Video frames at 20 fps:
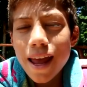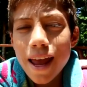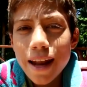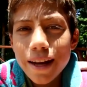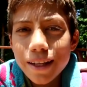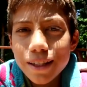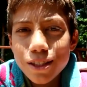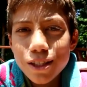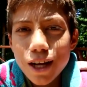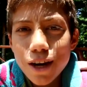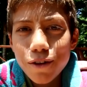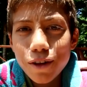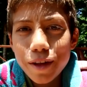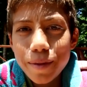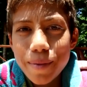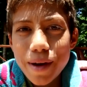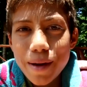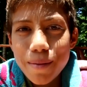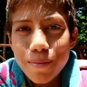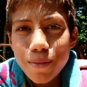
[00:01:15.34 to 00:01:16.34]
And it's not
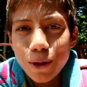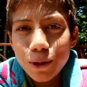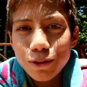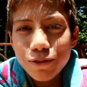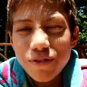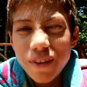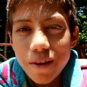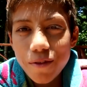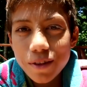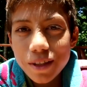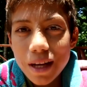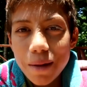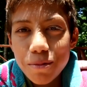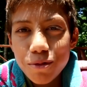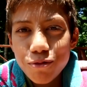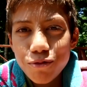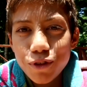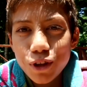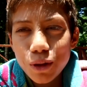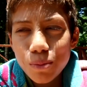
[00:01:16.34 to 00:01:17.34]
really my most favorite time
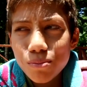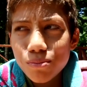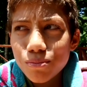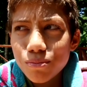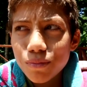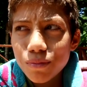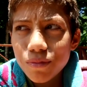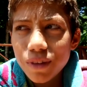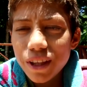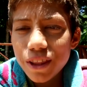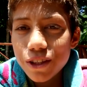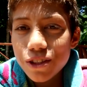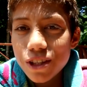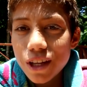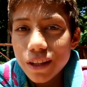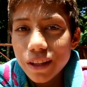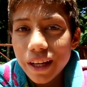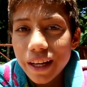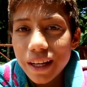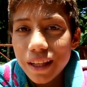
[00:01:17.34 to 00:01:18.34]
to film in the
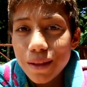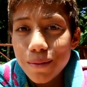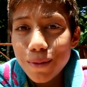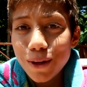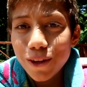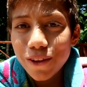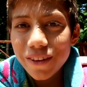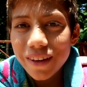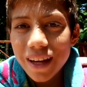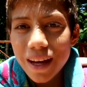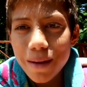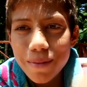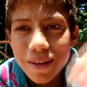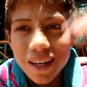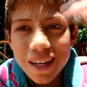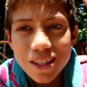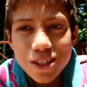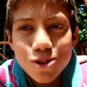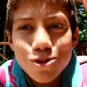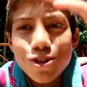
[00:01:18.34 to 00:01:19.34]
sunlight in the middle of the day,
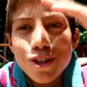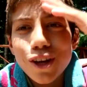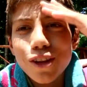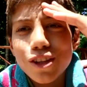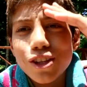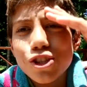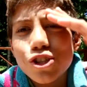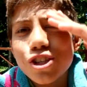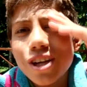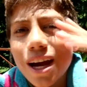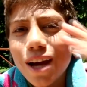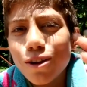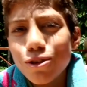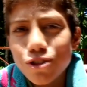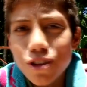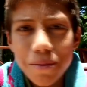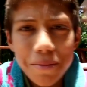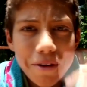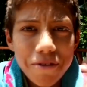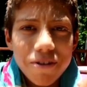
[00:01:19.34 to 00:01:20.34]
because you see all these
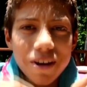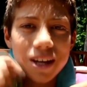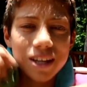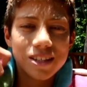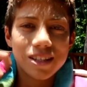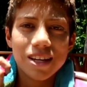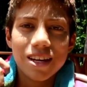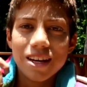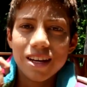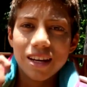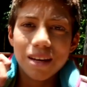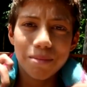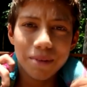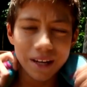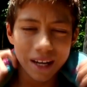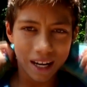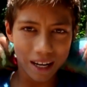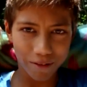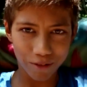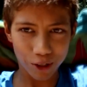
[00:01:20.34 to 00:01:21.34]
shadows on my face. It can be
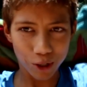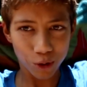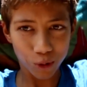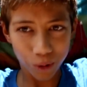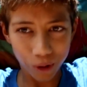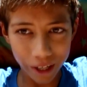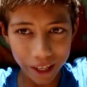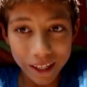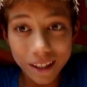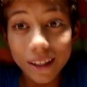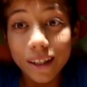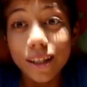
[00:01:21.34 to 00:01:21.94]
kind of annoying.